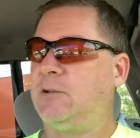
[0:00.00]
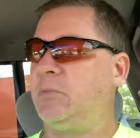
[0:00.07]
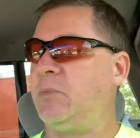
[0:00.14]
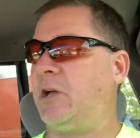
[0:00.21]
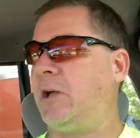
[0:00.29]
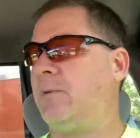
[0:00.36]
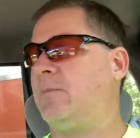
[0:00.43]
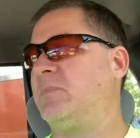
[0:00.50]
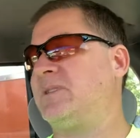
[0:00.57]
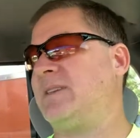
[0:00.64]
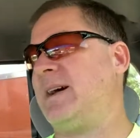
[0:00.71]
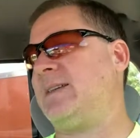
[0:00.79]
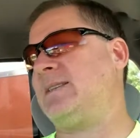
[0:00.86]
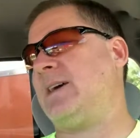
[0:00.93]
But
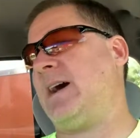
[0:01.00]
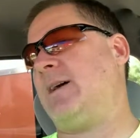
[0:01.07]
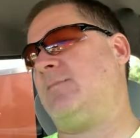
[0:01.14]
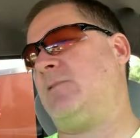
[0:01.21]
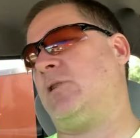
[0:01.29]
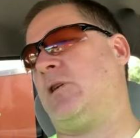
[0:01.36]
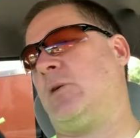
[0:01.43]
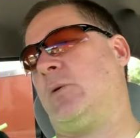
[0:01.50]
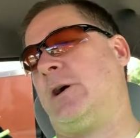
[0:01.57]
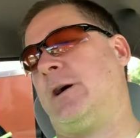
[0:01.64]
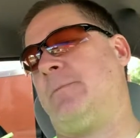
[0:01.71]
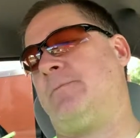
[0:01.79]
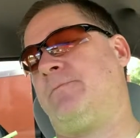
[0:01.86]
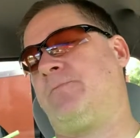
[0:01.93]
besides that, you know
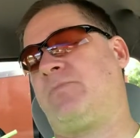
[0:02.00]
what?